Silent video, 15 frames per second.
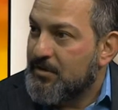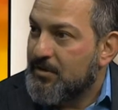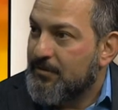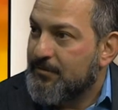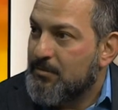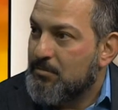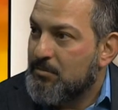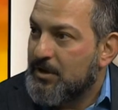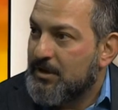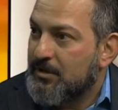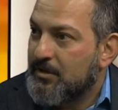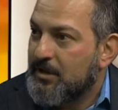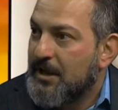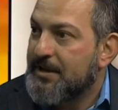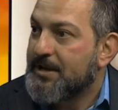of a
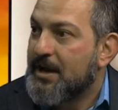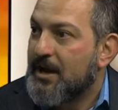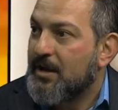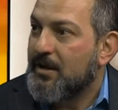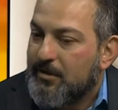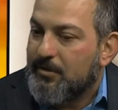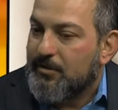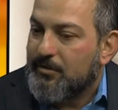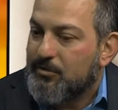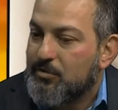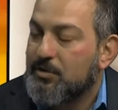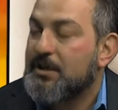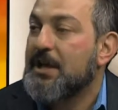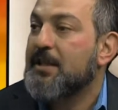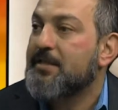will and not to
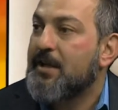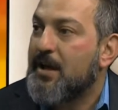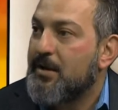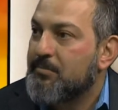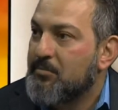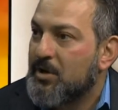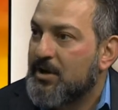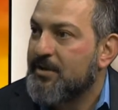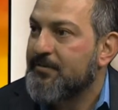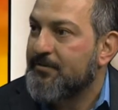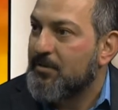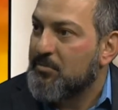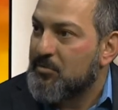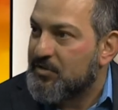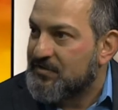get that money
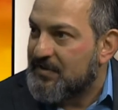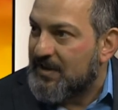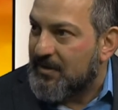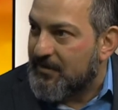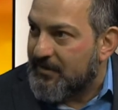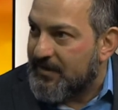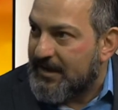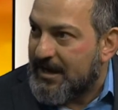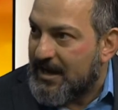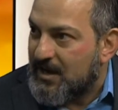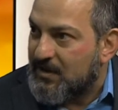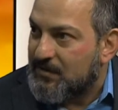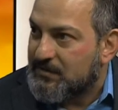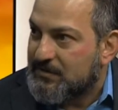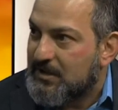from the sale of the
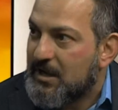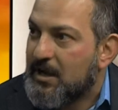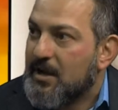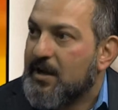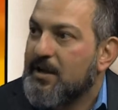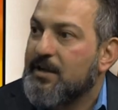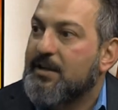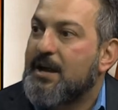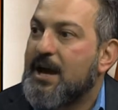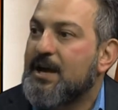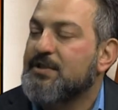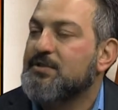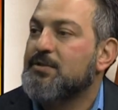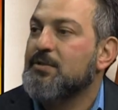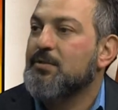house, it
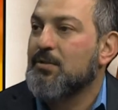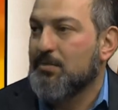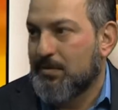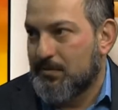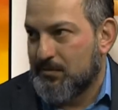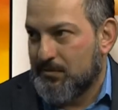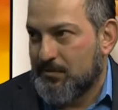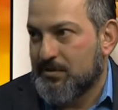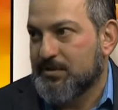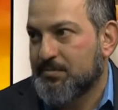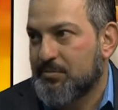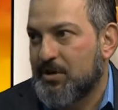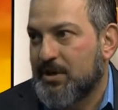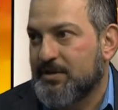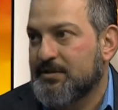has to go through this
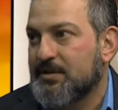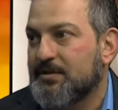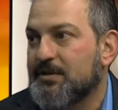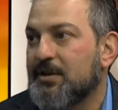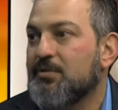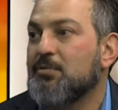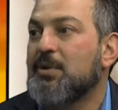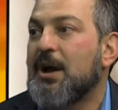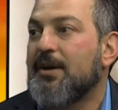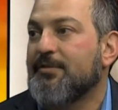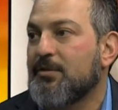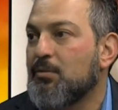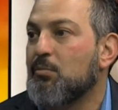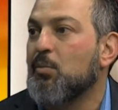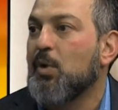process, mm-hmm. and you have
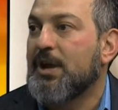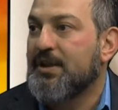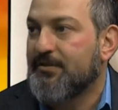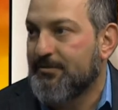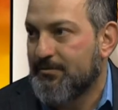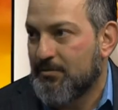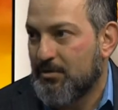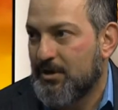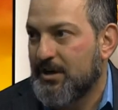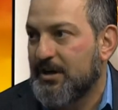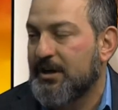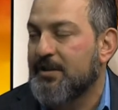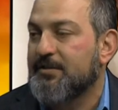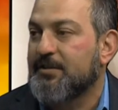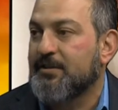to wait for it
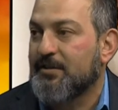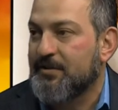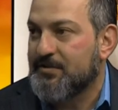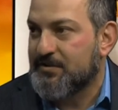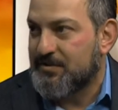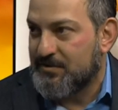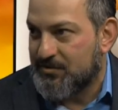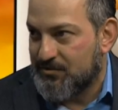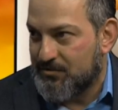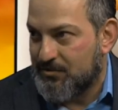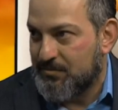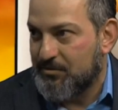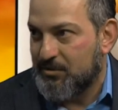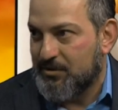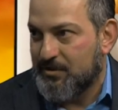until it's yes.
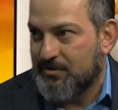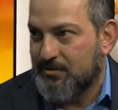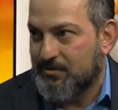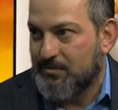distributed to